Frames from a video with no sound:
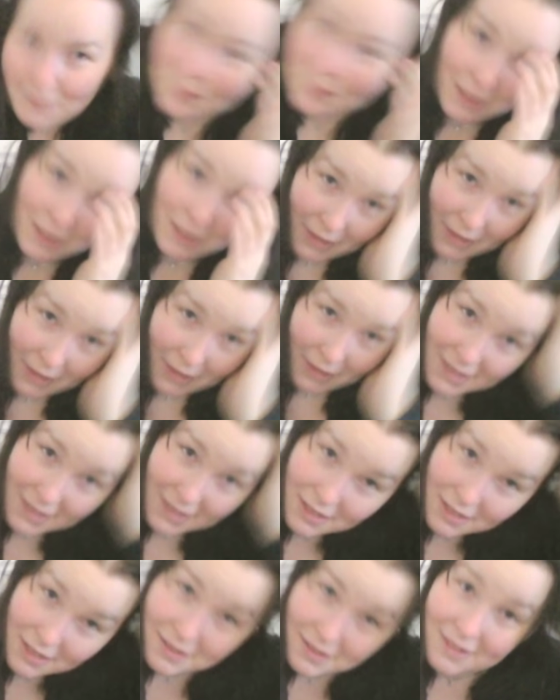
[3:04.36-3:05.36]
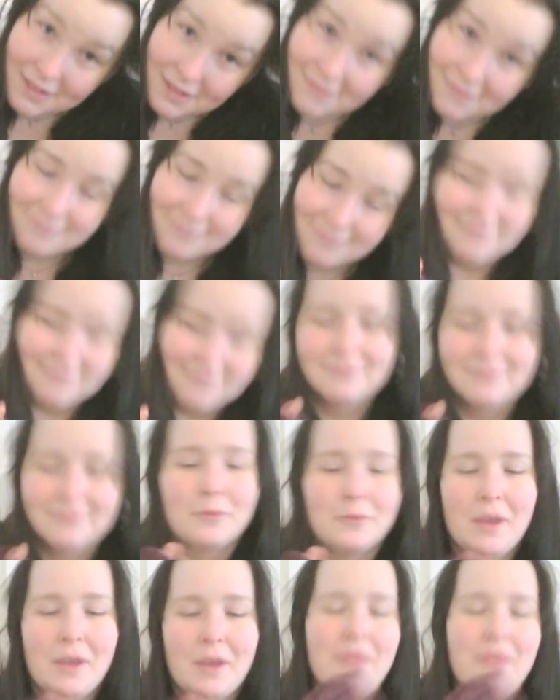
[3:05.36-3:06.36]
really pleased
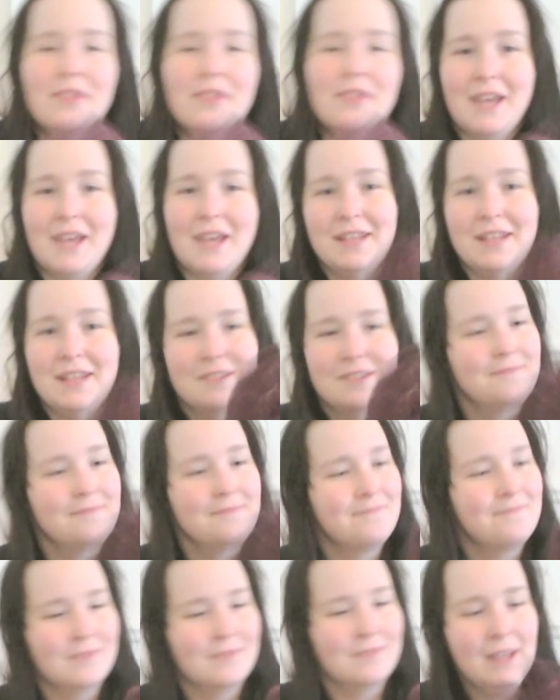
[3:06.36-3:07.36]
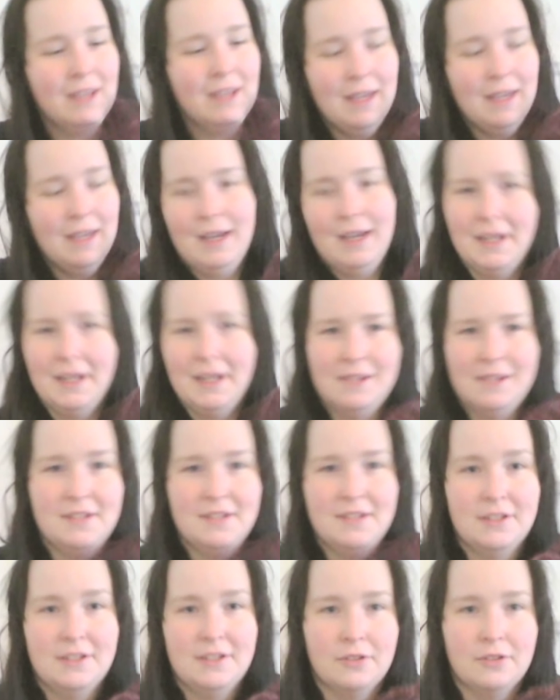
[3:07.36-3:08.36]
with the hat. I knitted
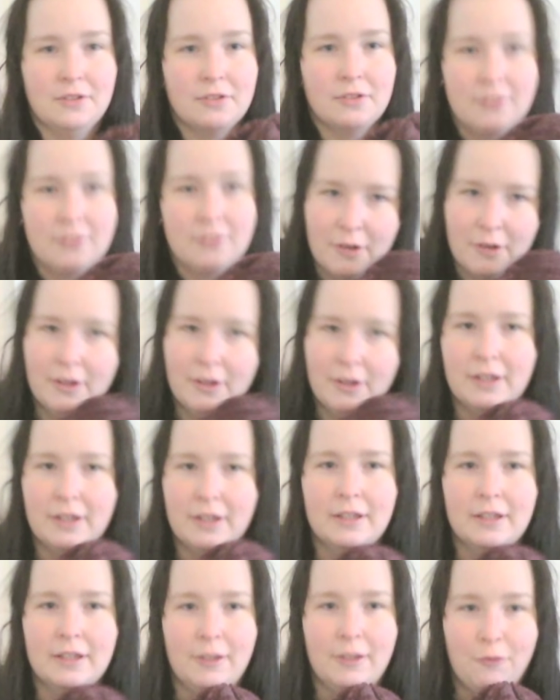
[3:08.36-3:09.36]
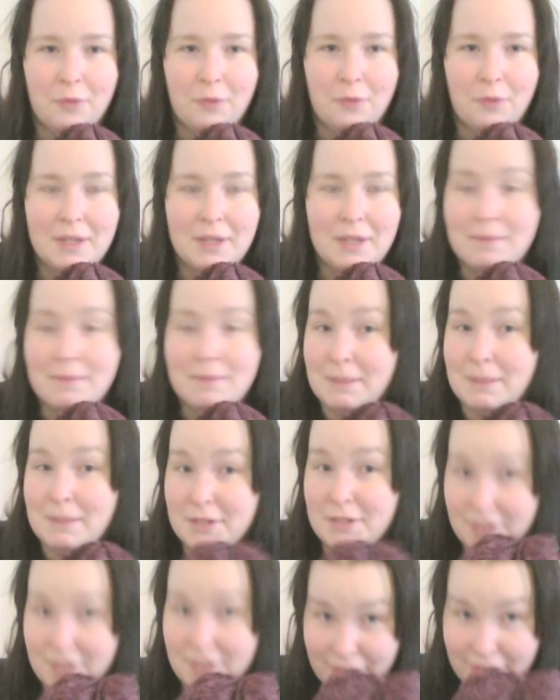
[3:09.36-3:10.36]
it on
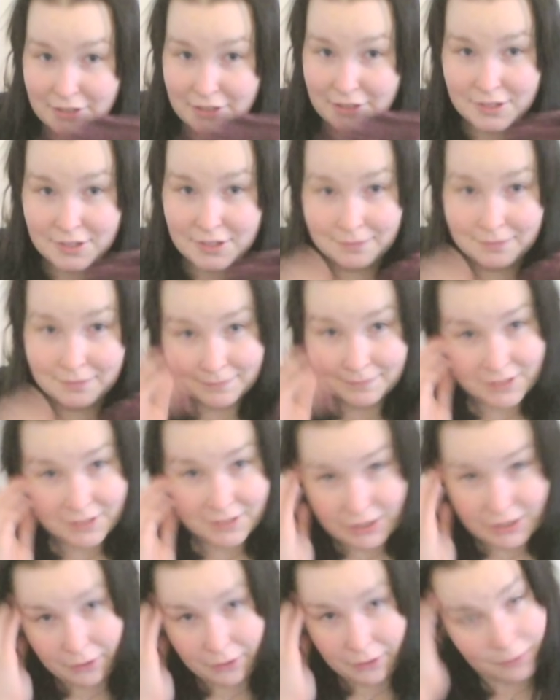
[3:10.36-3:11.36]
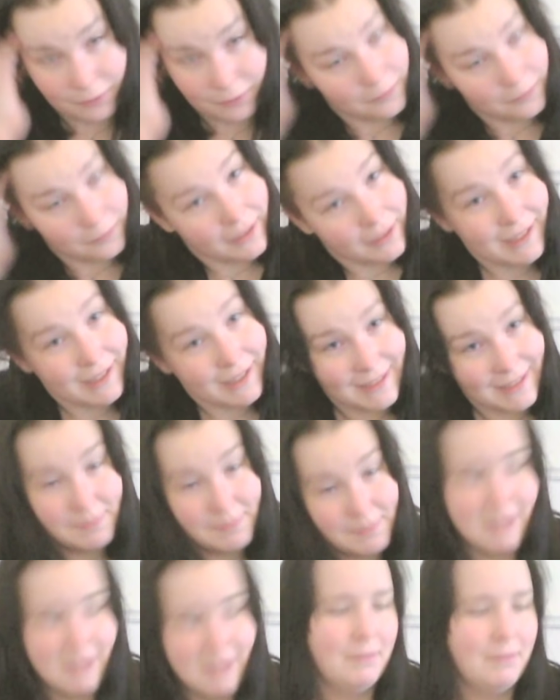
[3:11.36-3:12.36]
3mm needles, so it has
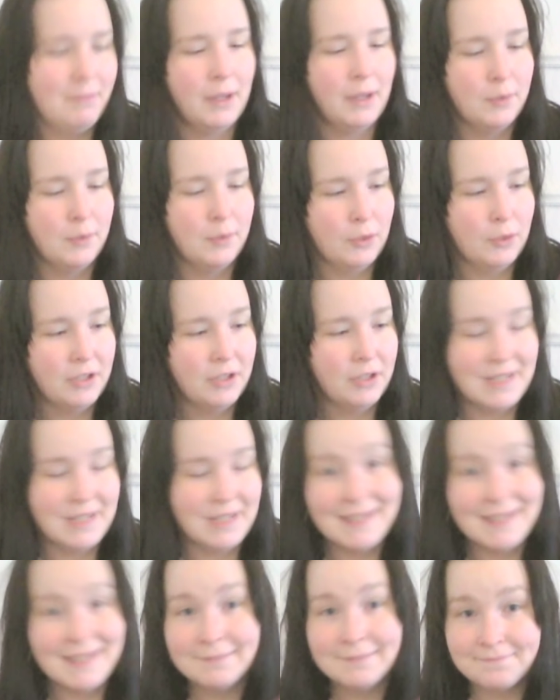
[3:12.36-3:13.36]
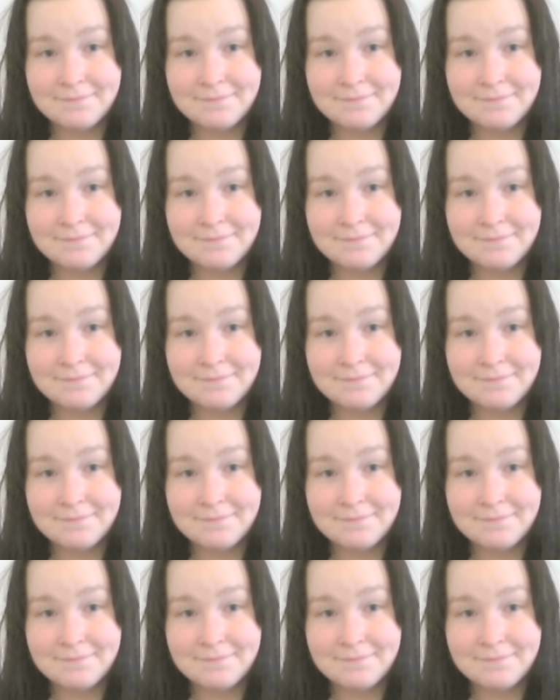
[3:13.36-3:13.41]
been my work knitting